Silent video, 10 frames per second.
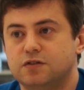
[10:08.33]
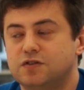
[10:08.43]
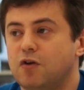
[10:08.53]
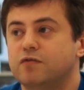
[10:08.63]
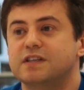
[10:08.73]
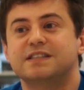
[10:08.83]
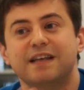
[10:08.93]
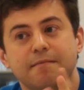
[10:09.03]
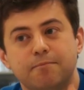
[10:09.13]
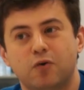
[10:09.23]
solve the
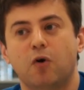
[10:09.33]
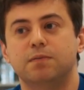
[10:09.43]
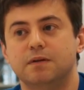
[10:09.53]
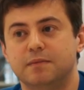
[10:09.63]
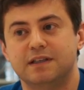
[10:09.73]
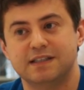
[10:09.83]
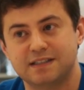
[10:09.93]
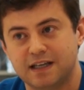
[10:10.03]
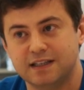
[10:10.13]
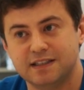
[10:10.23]
same problem in the
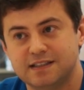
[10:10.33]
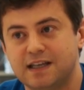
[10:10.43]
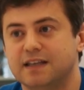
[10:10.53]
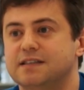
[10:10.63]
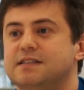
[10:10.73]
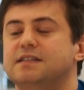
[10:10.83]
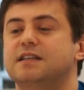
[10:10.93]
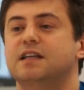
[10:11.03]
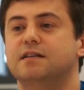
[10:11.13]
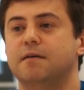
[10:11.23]
sense
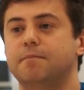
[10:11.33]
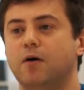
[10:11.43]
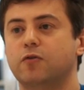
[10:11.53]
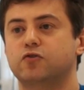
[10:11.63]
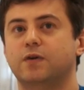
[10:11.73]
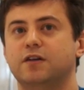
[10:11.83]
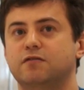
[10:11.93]
that they both try